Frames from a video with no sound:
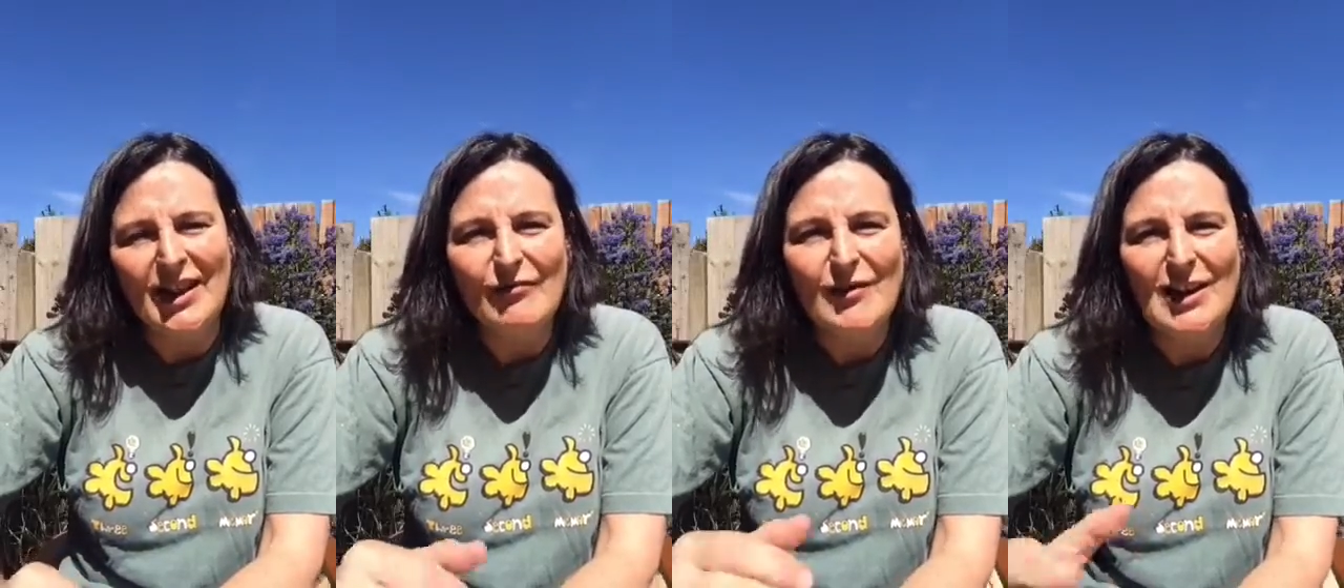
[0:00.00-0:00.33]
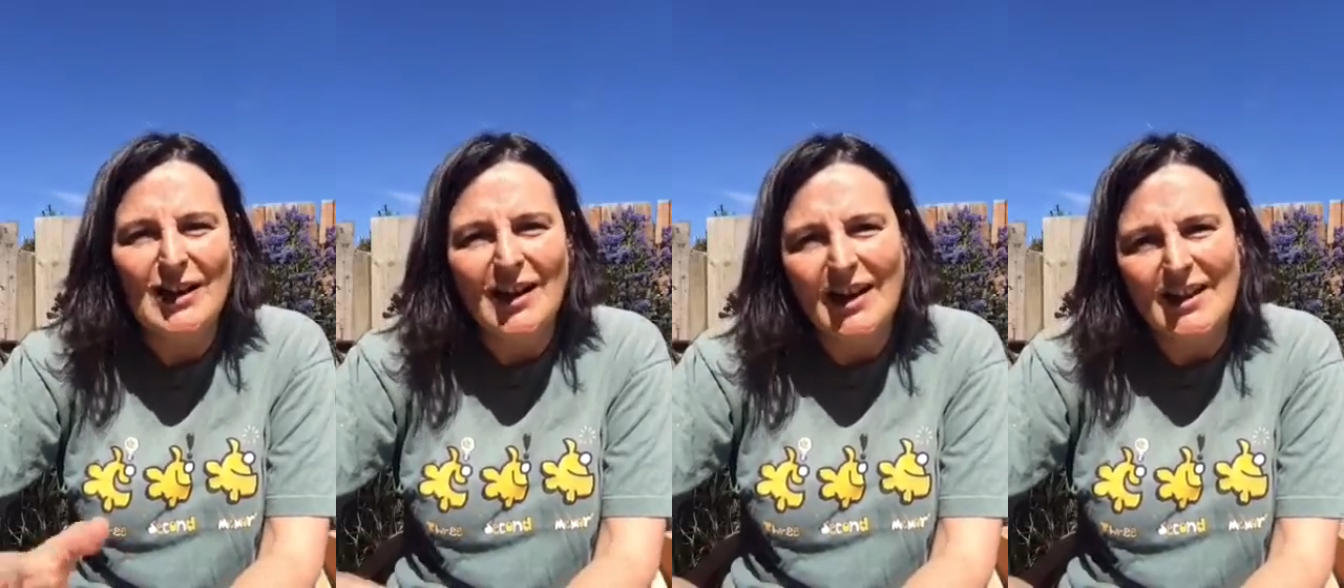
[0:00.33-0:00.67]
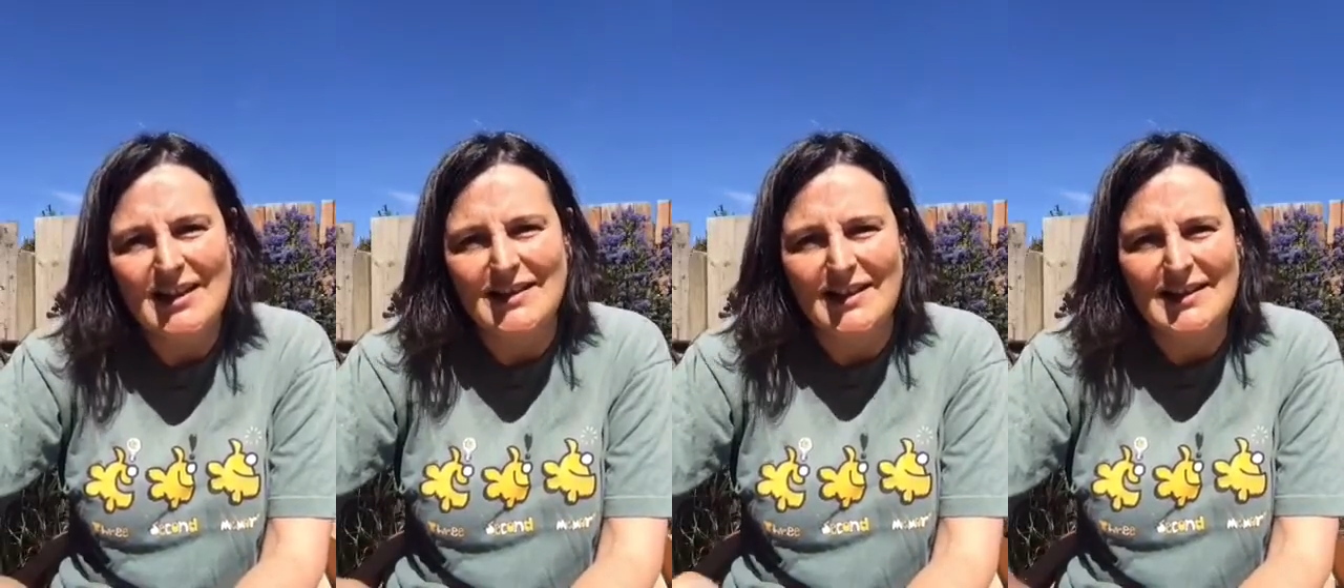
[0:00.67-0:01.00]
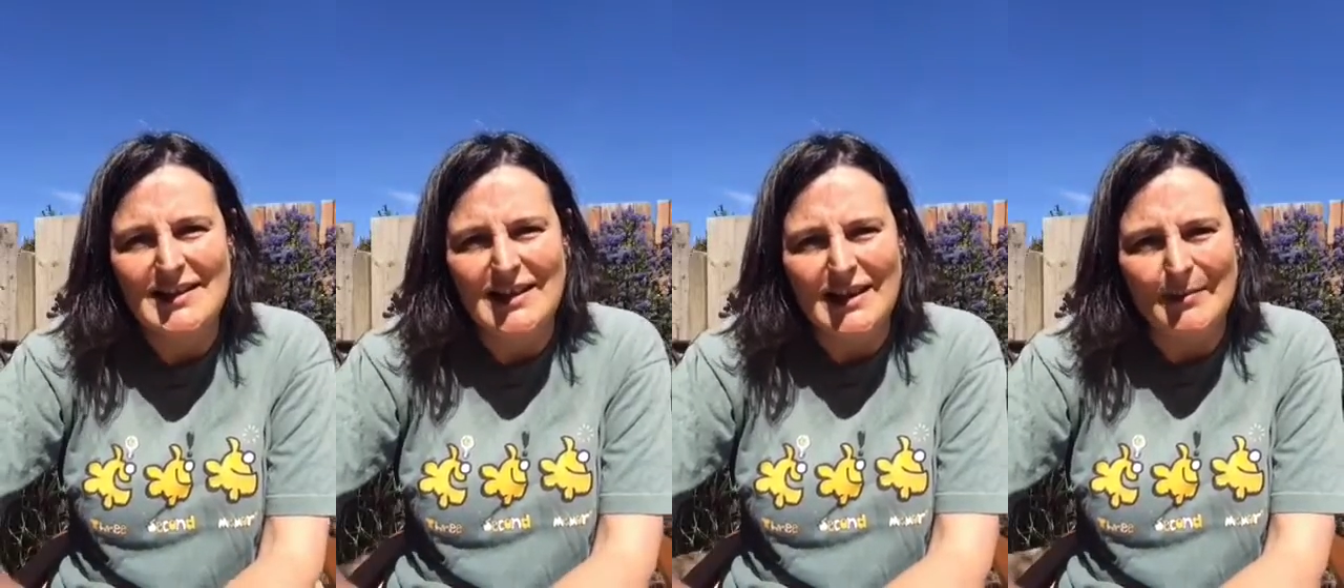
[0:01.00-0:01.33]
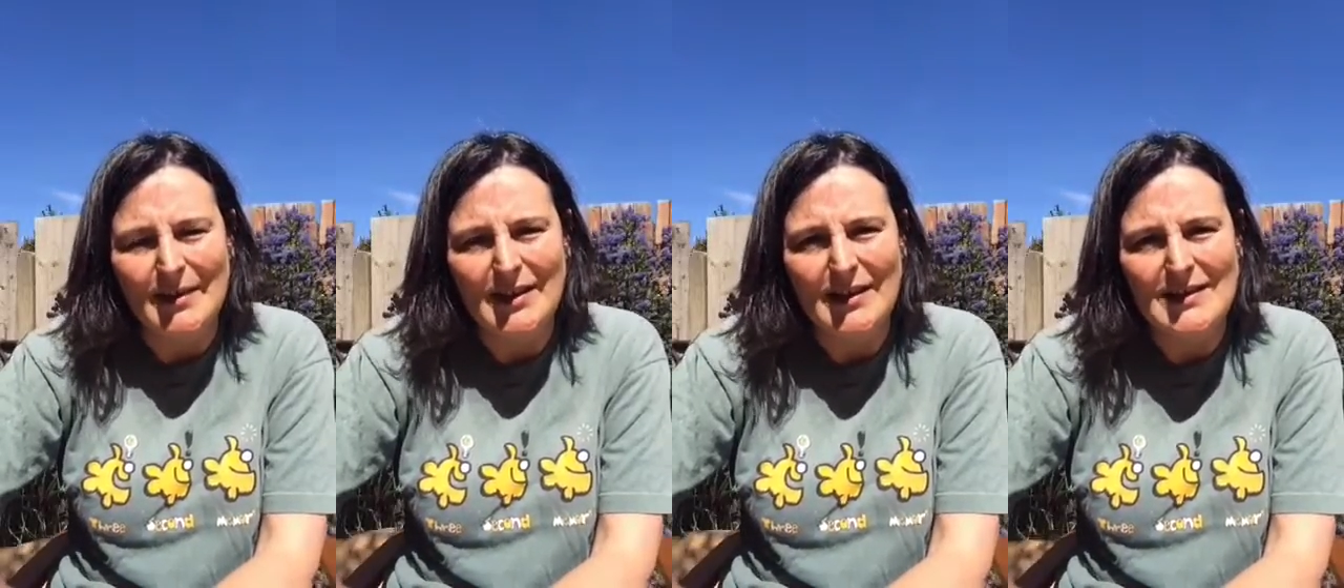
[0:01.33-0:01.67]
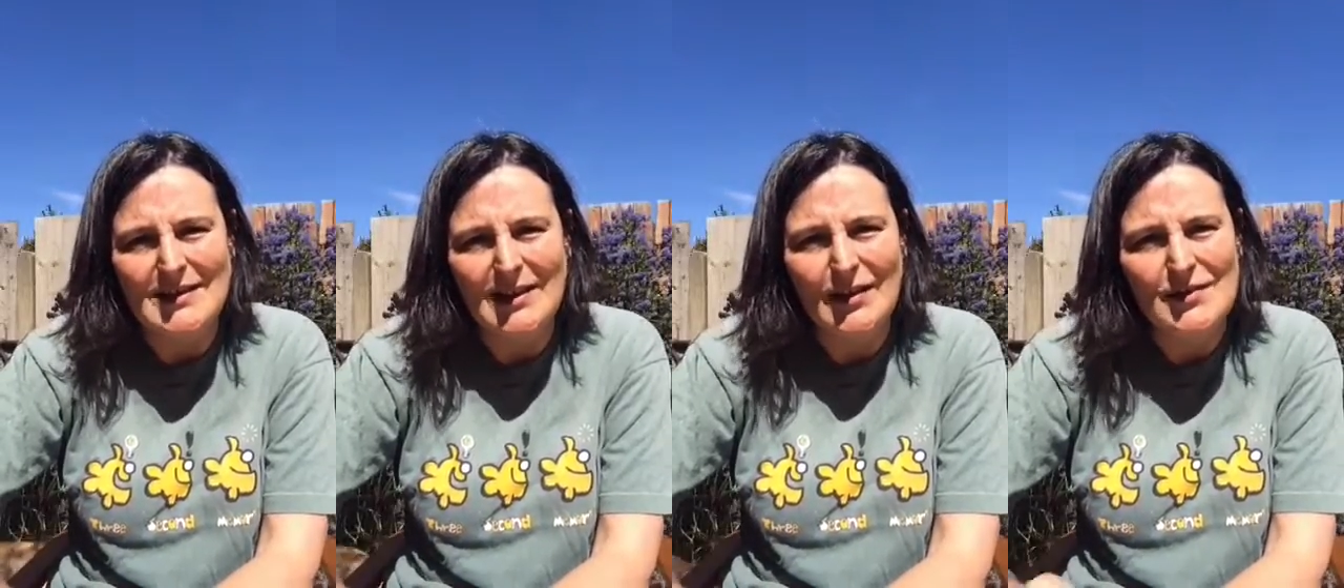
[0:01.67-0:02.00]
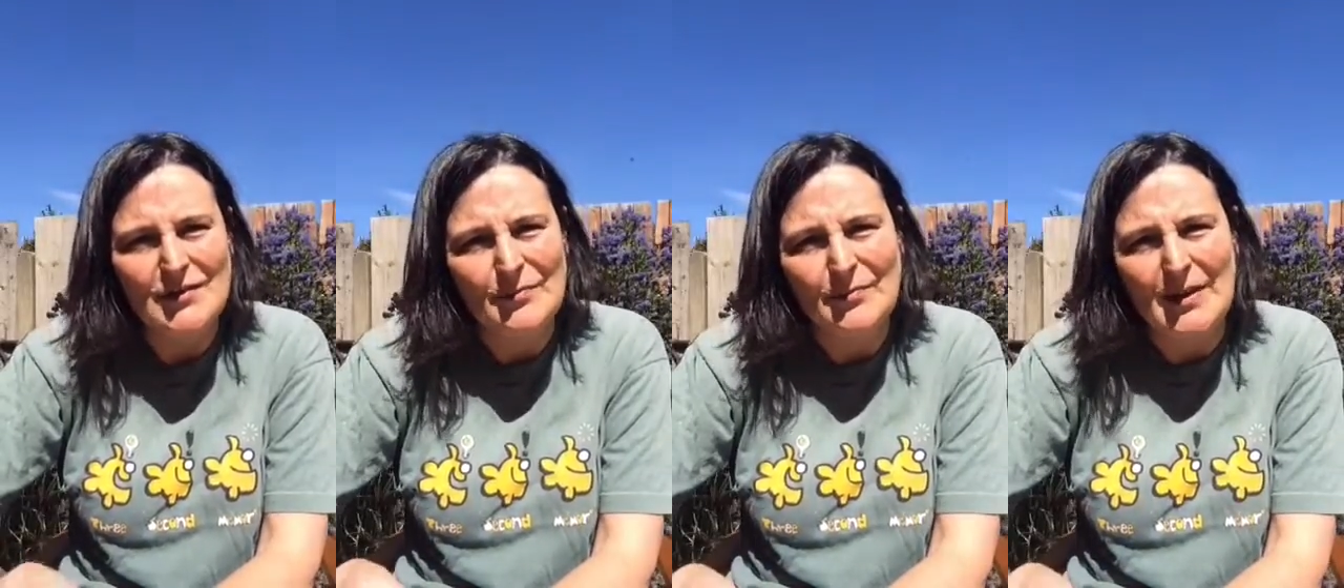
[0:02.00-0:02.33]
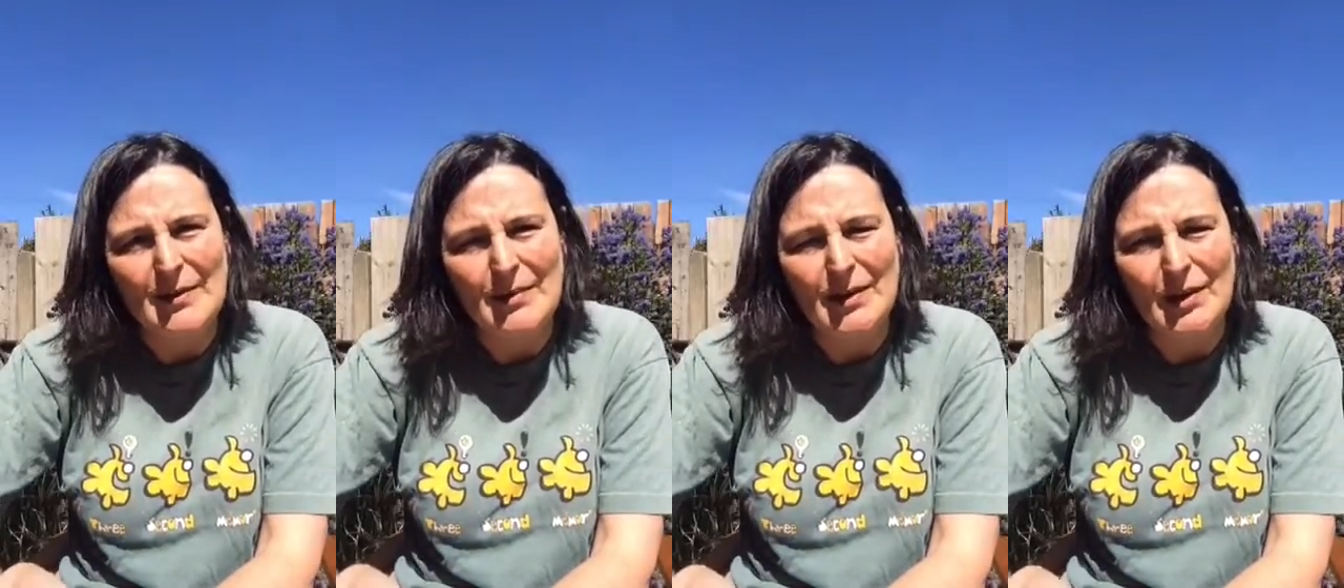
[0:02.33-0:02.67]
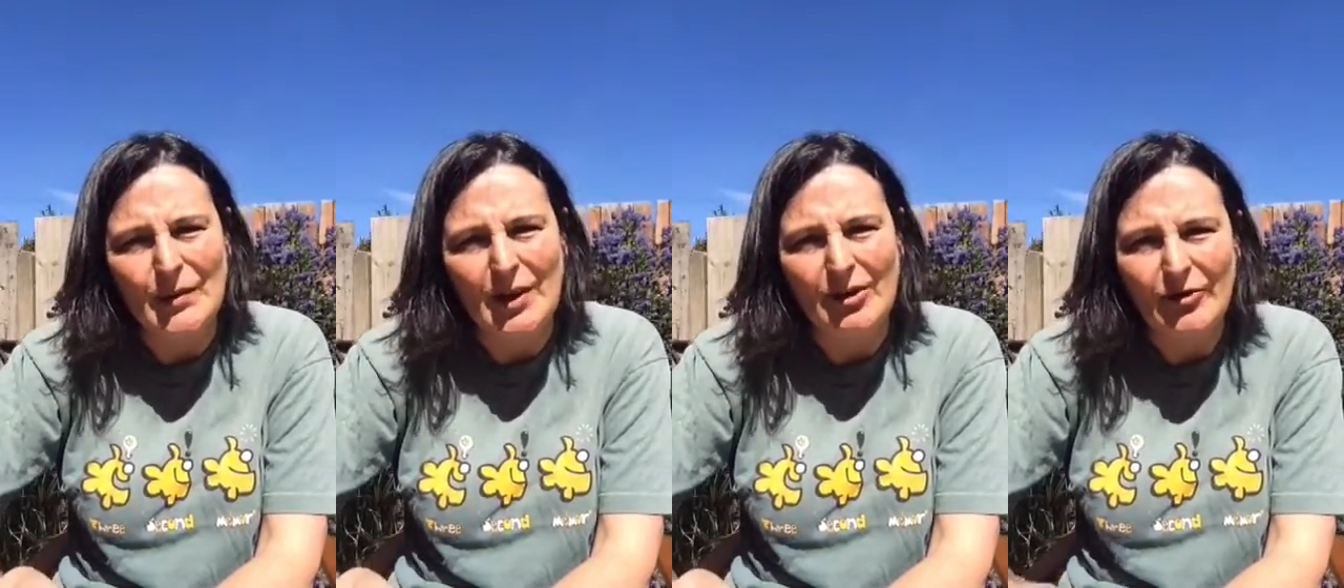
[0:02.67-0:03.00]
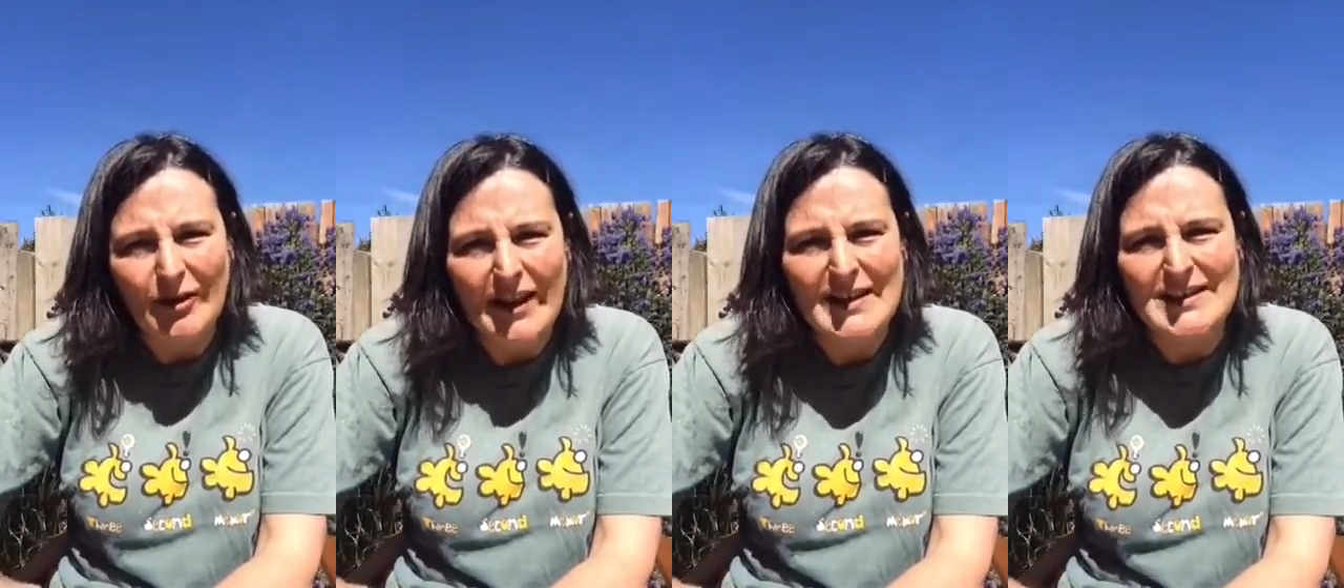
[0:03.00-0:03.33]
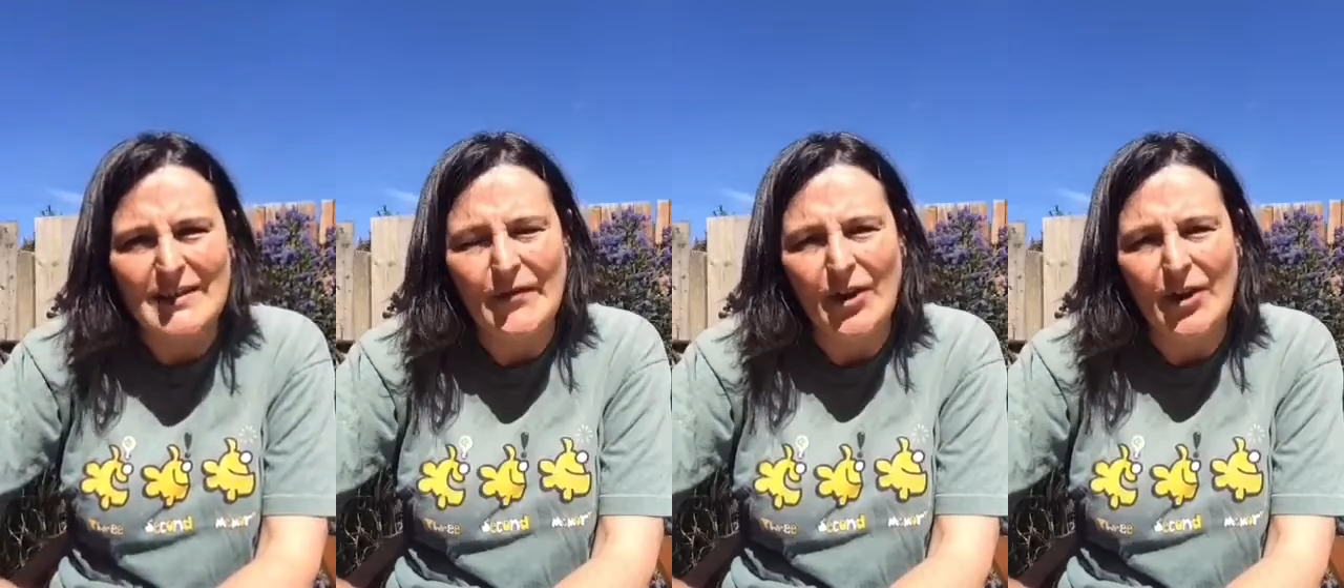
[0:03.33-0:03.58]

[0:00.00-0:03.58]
I really like this idea because a lot of people who are creative